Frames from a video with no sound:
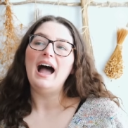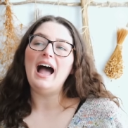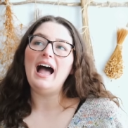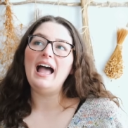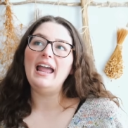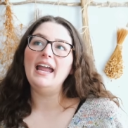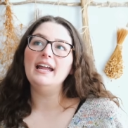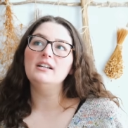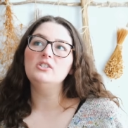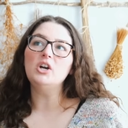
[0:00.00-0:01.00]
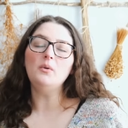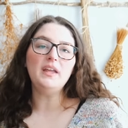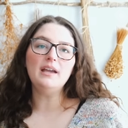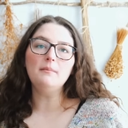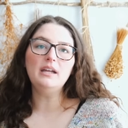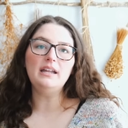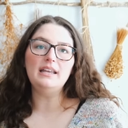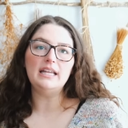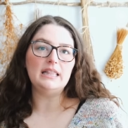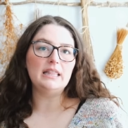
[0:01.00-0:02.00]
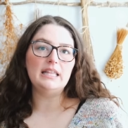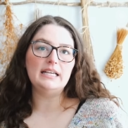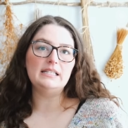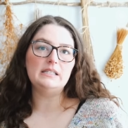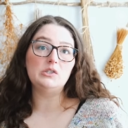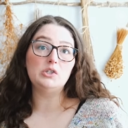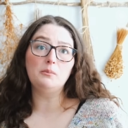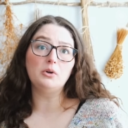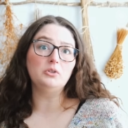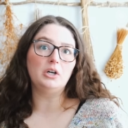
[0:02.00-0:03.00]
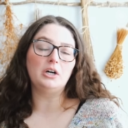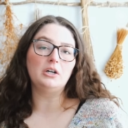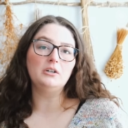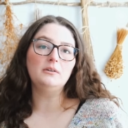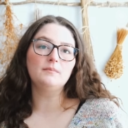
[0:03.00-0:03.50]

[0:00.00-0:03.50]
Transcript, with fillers: I don't think I'm going to knit this super long.